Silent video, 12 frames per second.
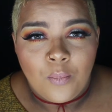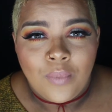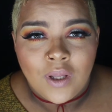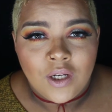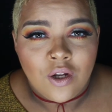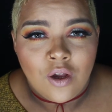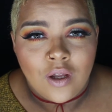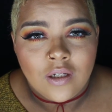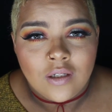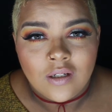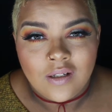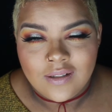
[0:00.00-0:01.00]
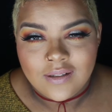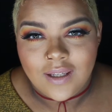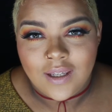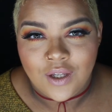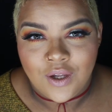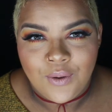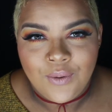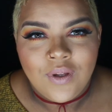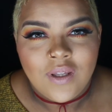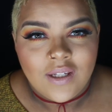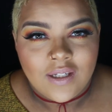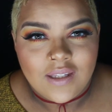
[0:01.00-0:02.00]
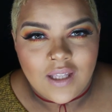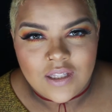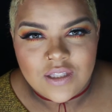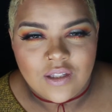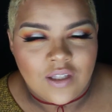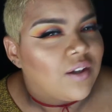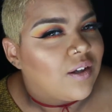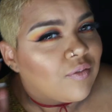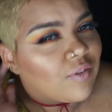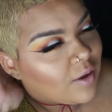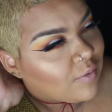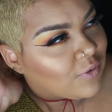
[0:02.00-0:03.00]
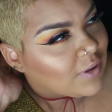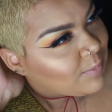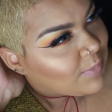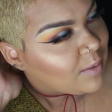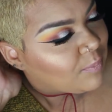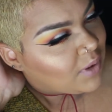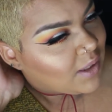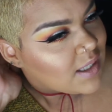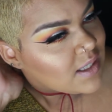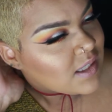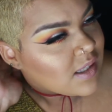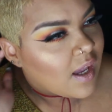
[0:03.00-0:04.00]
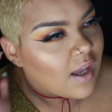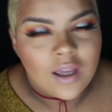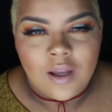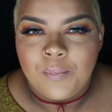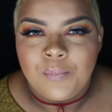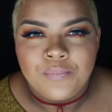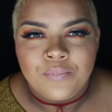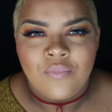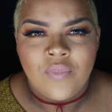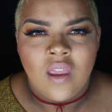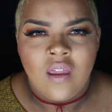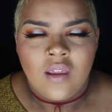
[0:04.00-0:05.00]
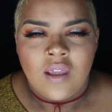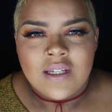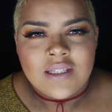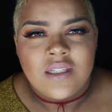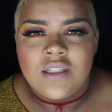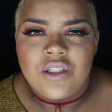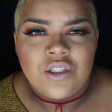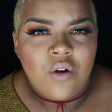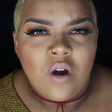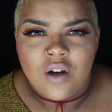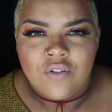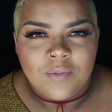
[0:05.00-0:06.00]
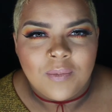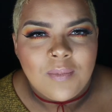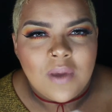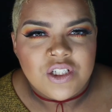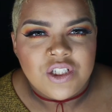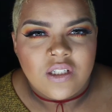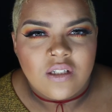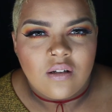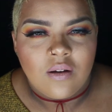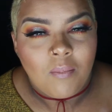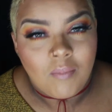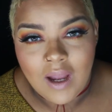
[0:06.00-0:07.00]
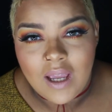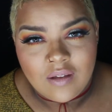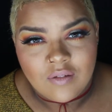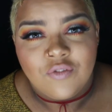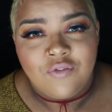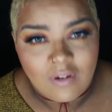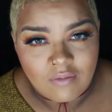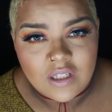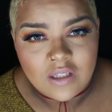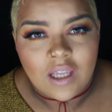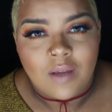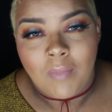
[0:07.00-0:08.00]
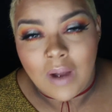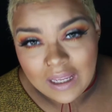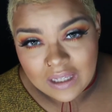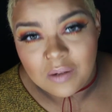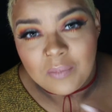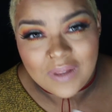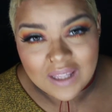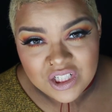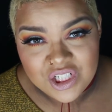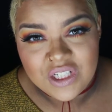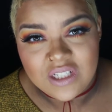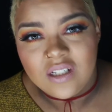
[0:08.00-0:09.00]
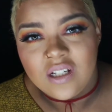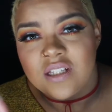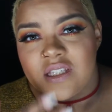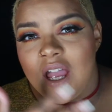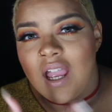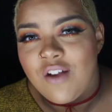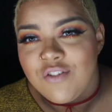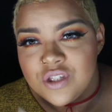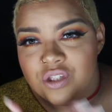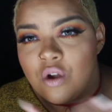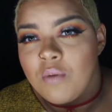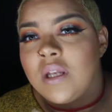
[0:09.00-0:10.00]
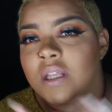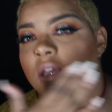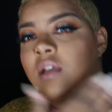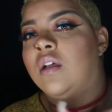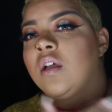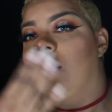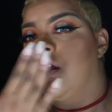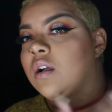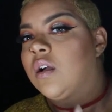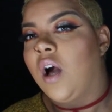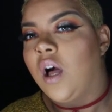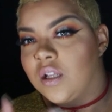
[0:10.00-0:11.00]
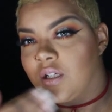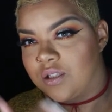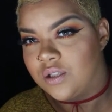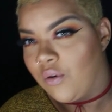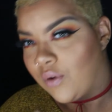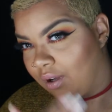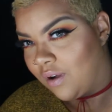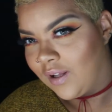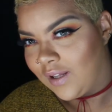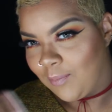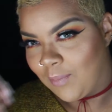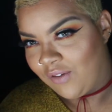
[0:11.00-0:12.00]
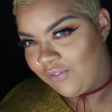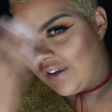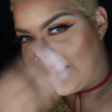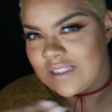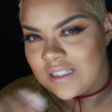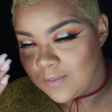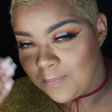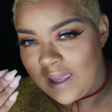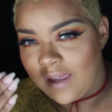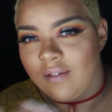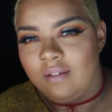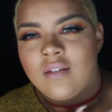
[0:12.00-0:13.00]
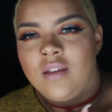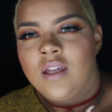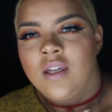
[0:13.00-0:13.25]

put it on and go, that's a really big plus. Since it's so hard for me matching my complexion, because I have so many colors going on, like my face is pale,